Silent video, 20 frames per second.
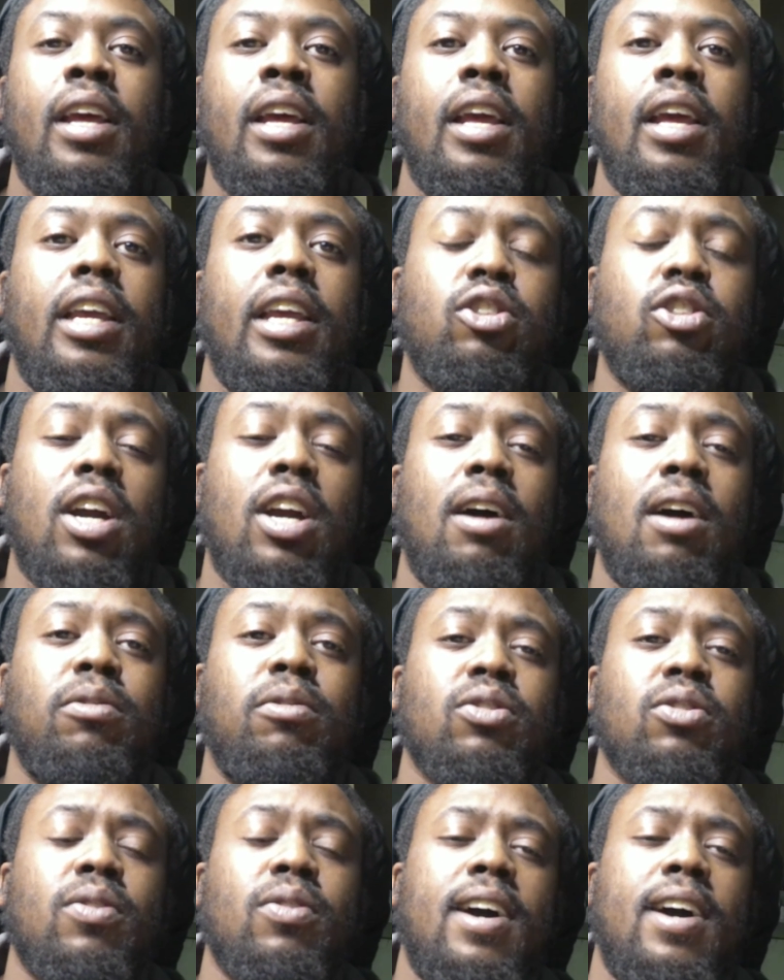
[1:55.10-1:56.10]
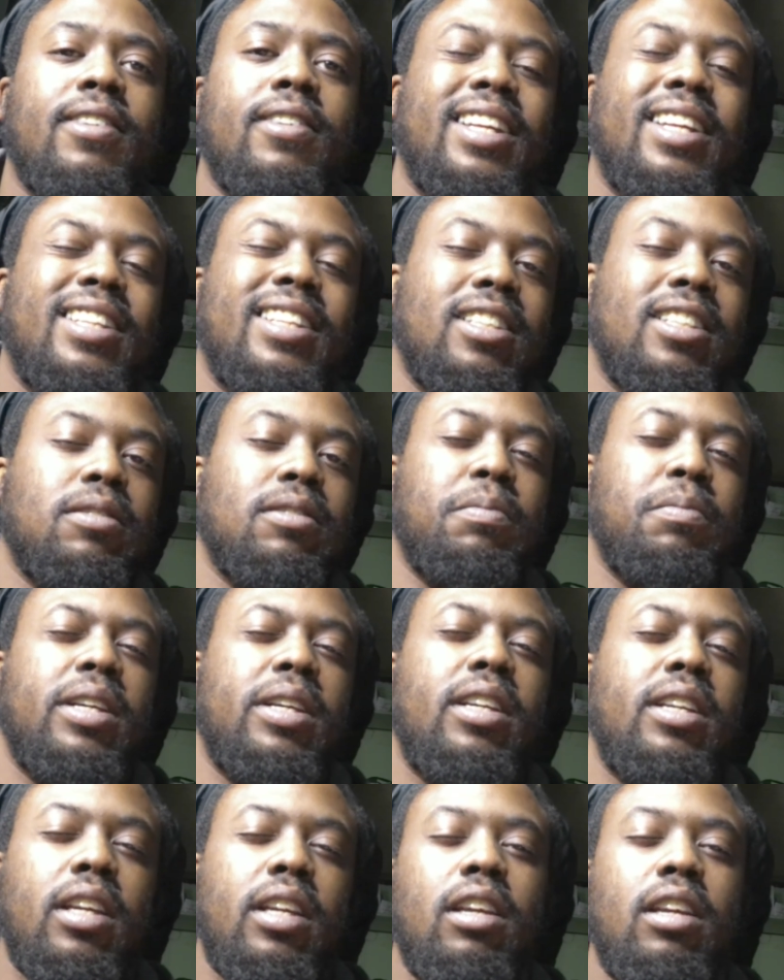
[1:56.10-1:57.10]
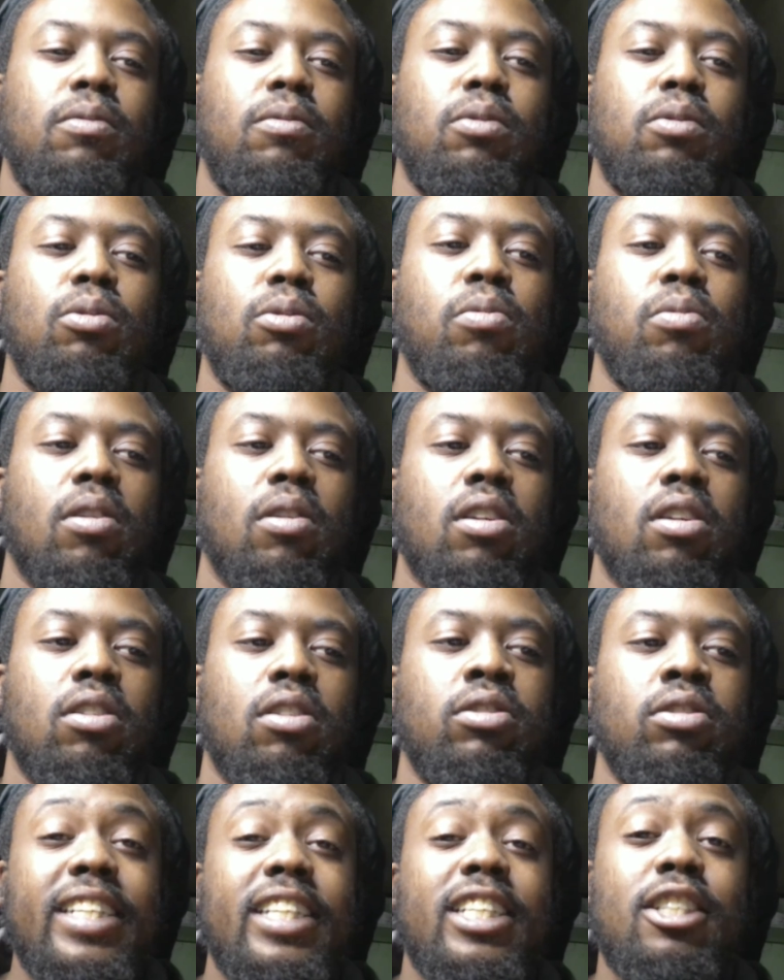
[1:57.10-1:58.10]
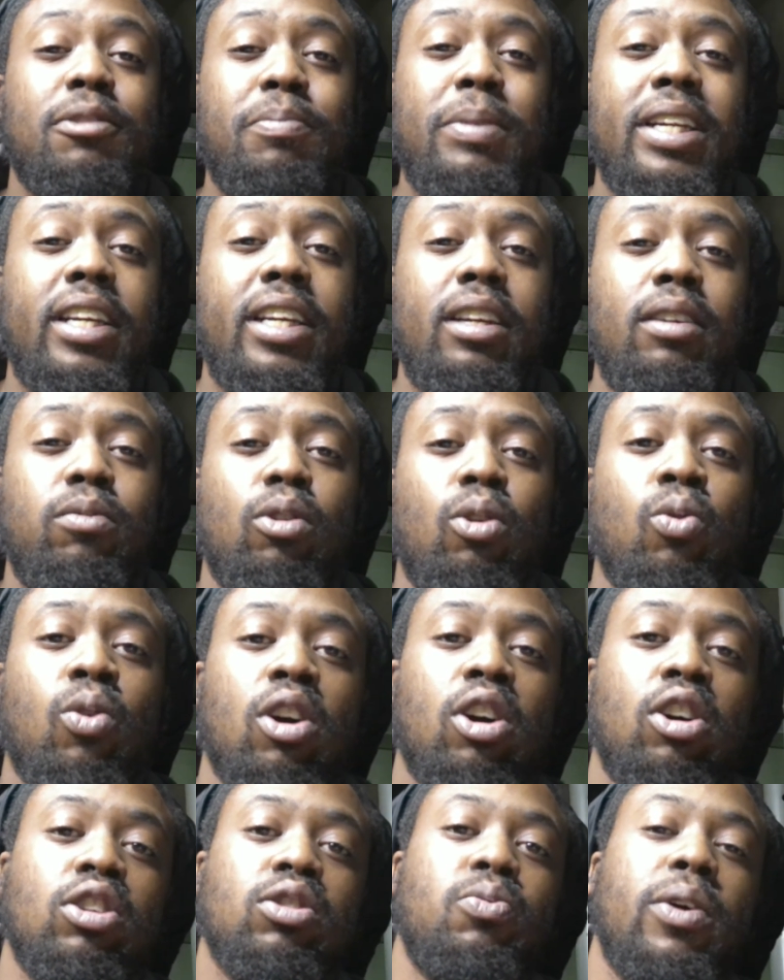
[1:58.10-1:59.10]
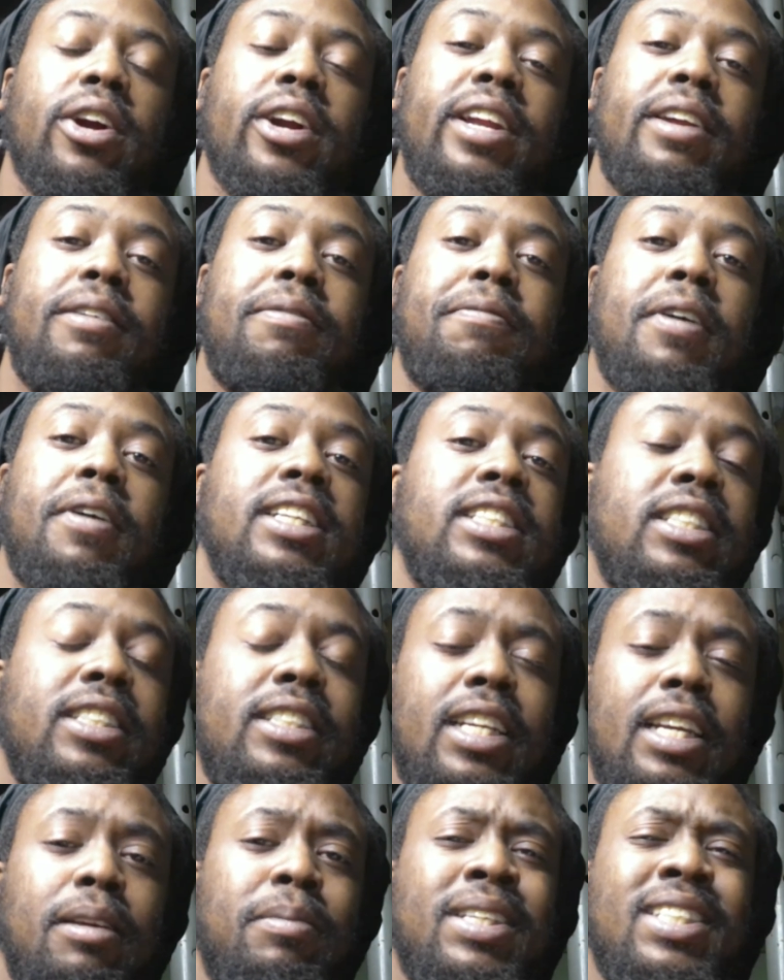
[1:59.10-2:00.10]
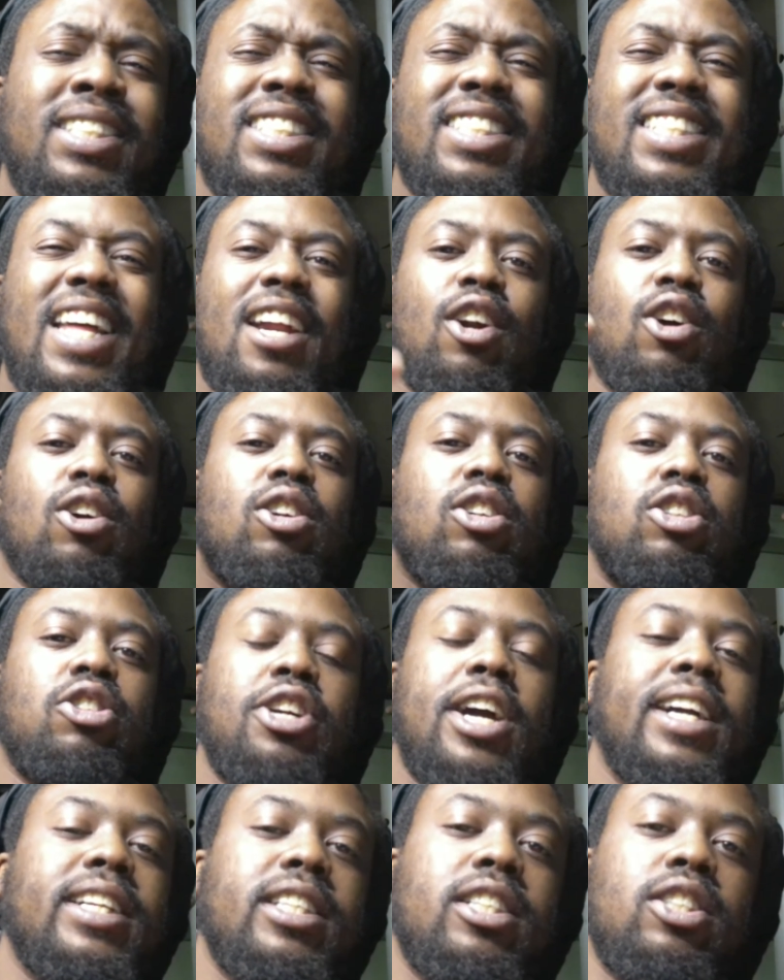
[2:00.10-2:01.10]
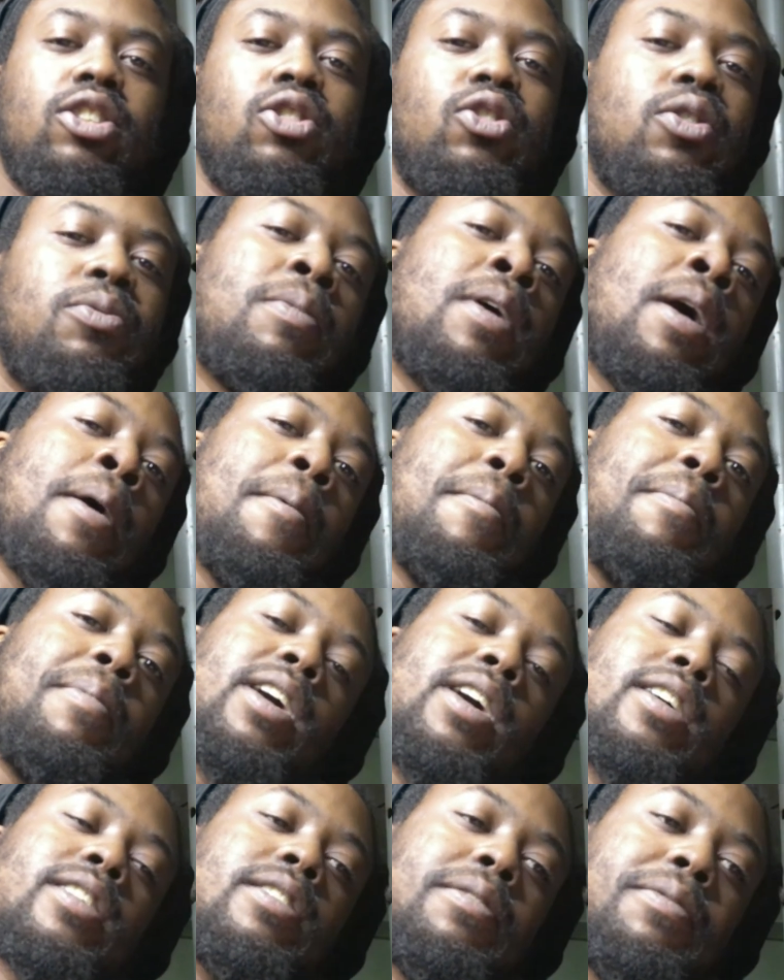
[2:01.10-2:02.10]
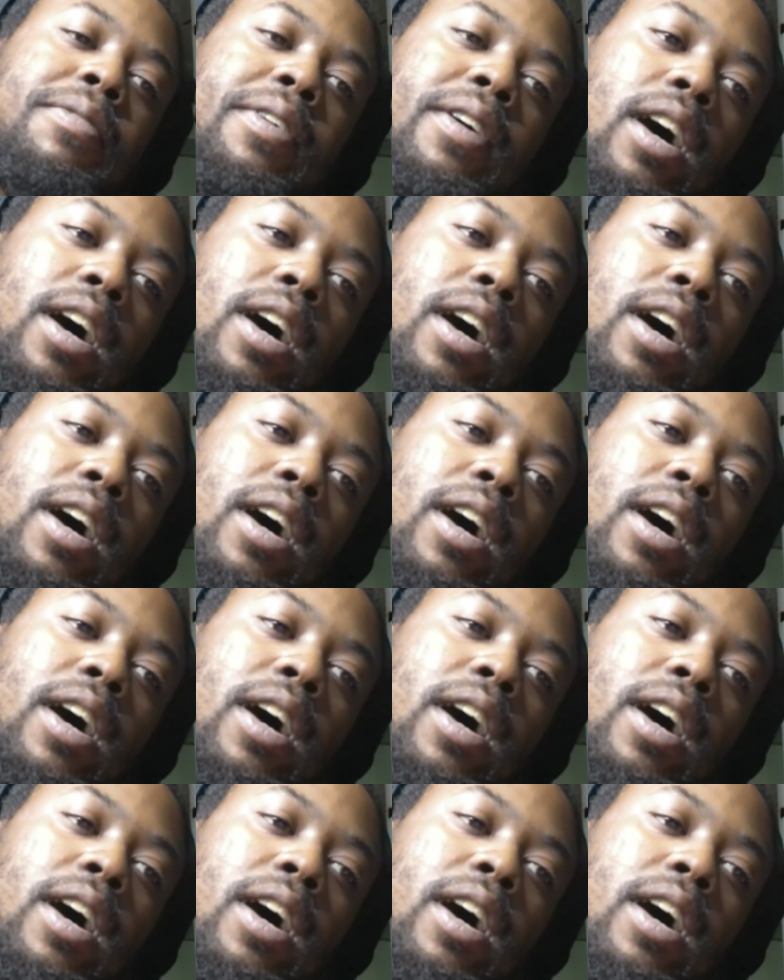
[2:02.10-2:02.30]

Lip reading: He travels around in this medieval world where he fights demons that are attracted to him because of